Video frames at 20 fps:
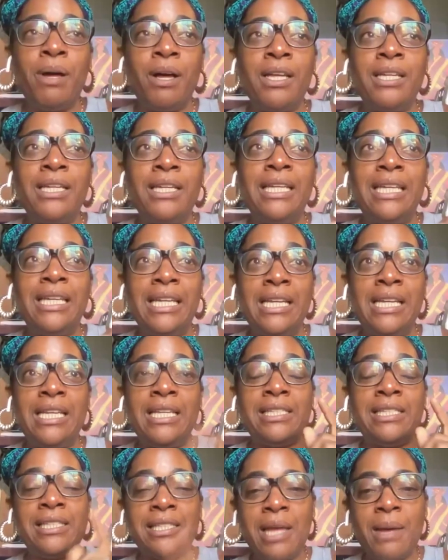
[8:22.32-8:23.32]
upon
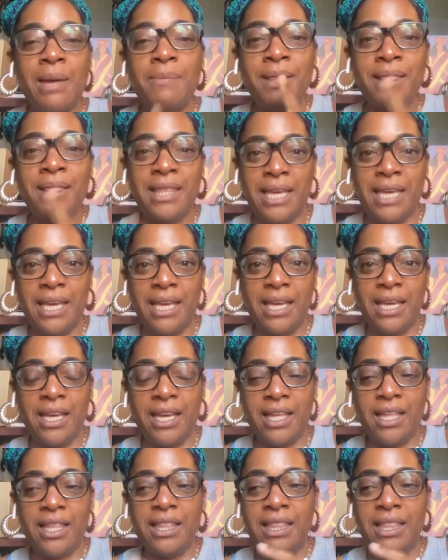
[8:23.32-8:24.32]
eating
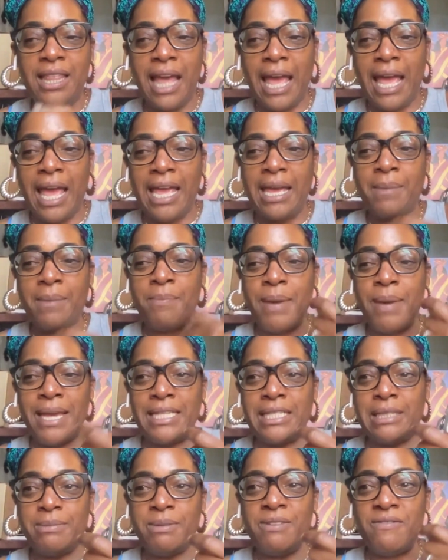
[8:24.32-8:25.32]
something that it
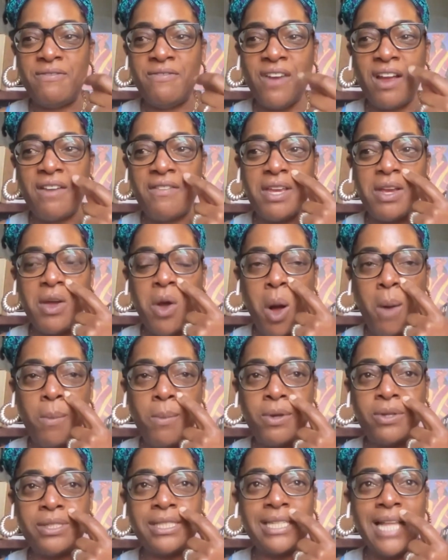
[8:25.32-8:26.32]
makes me very,
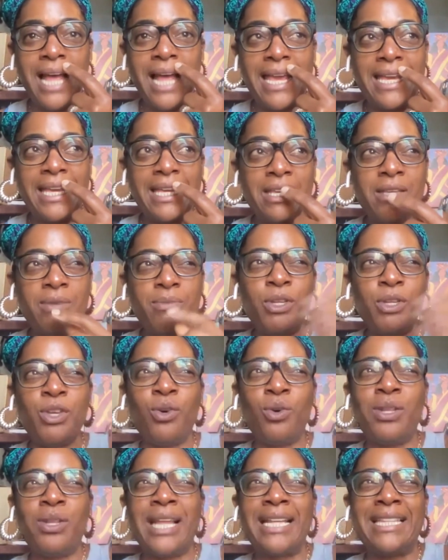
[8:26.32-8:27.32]
almost like when
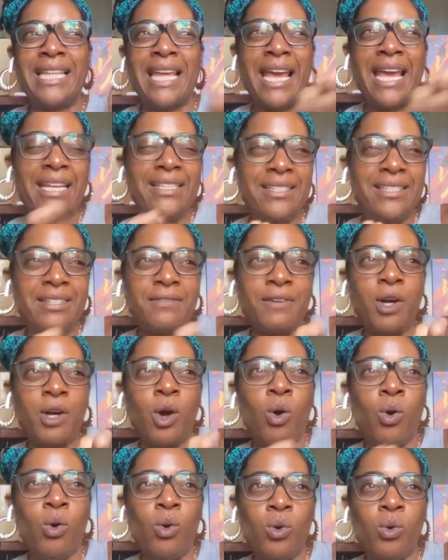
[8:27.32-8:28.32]
you're on the edges of a
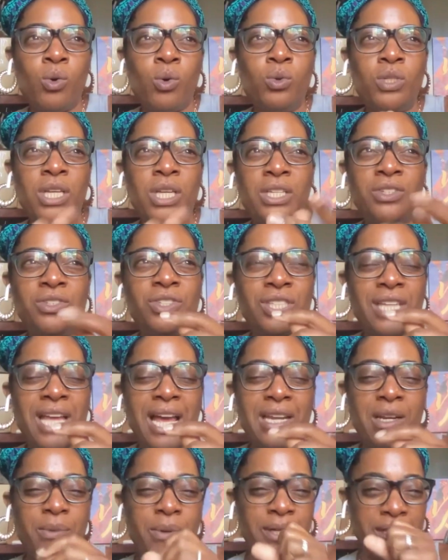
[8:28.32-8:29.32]
cold and you just
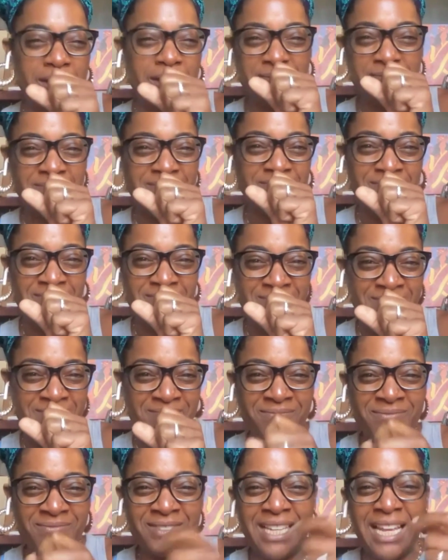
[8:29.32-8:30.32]
kind of want
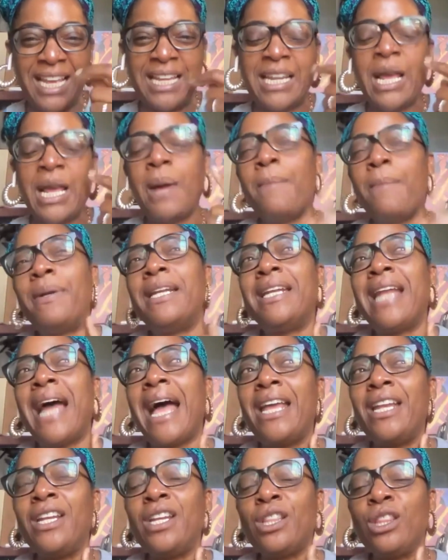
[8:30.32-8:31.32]
to, but
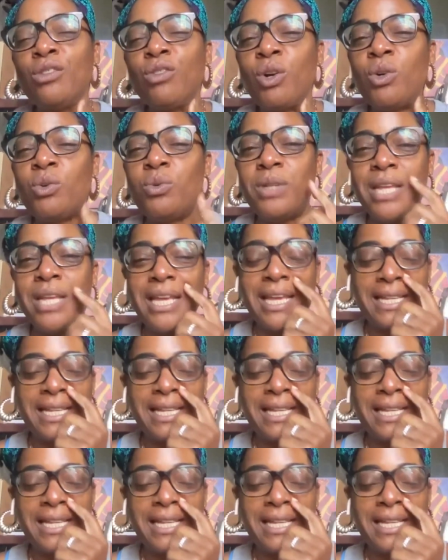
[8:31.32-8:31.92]
not in the throat.